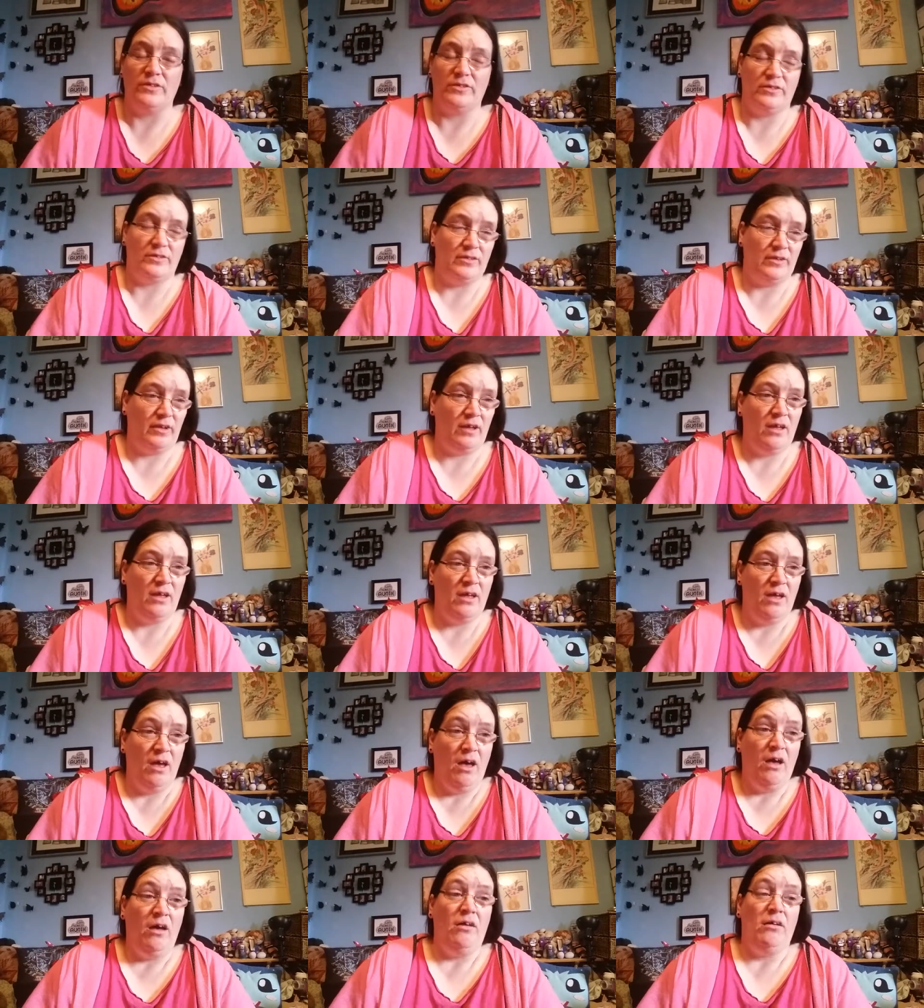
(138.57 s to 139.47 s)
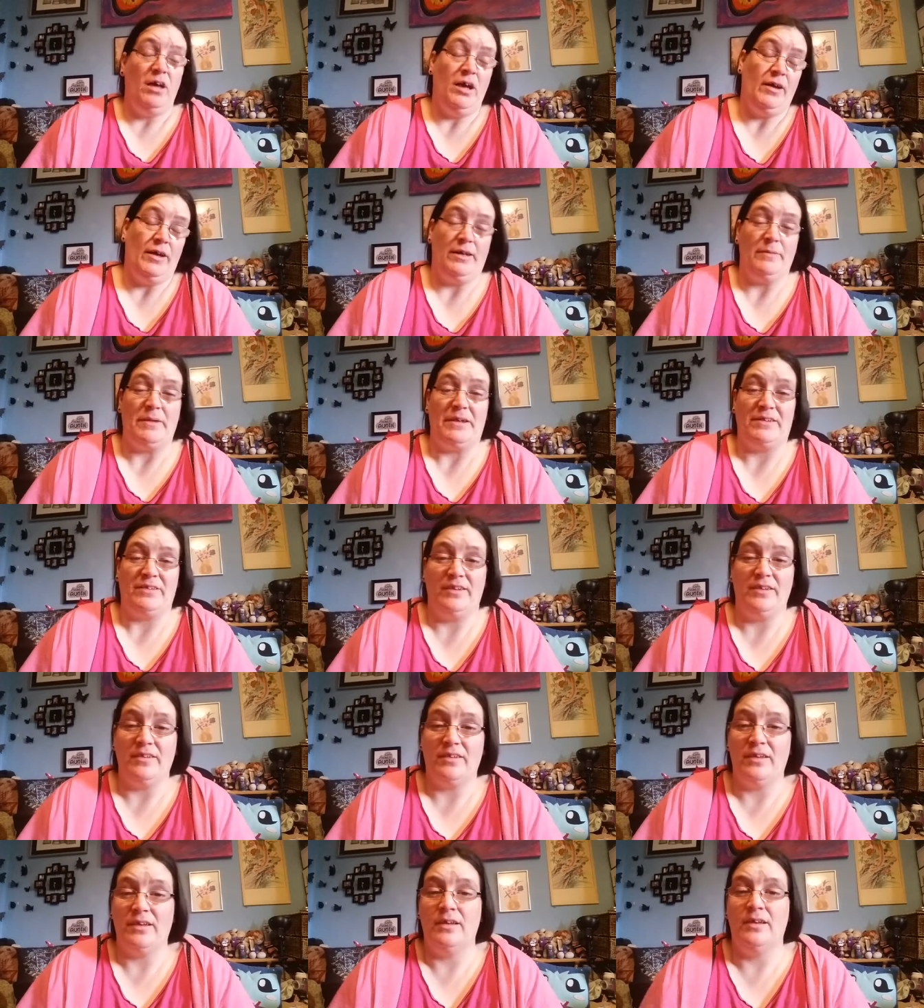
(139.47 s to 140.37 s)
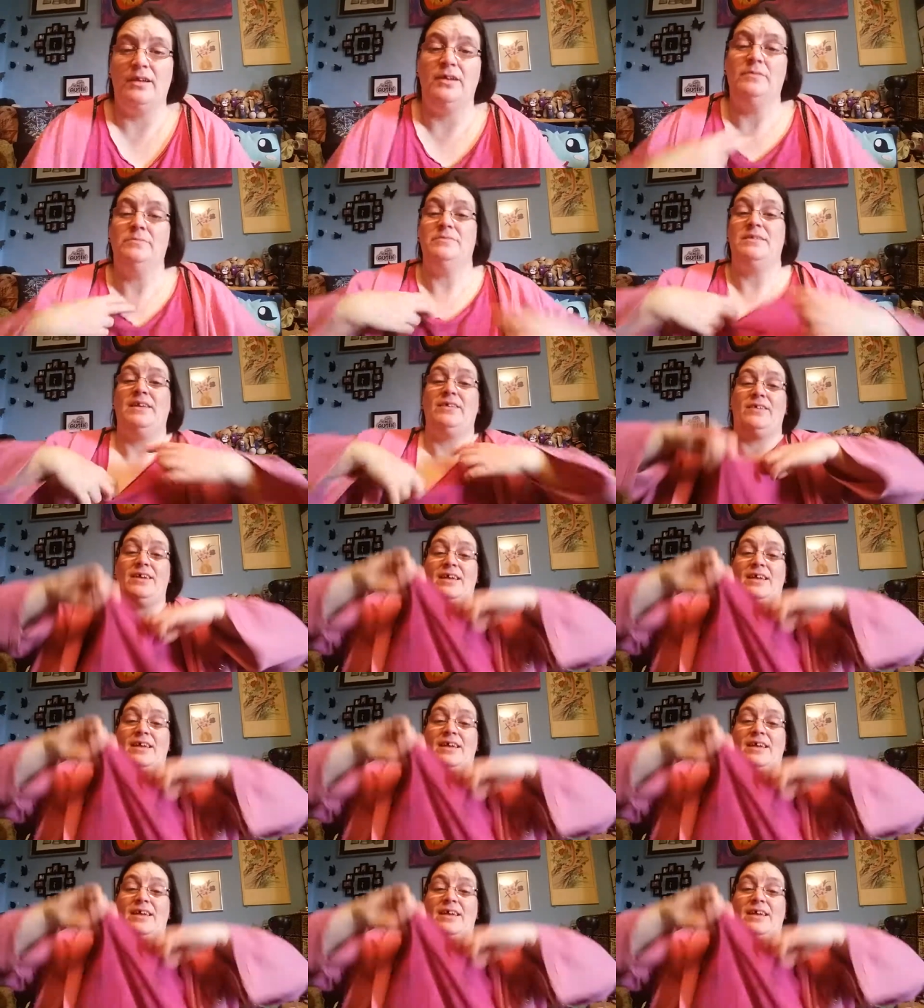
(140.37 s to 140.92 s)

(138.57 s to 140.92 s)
And she's like, oh, that makes sense. Um, yes,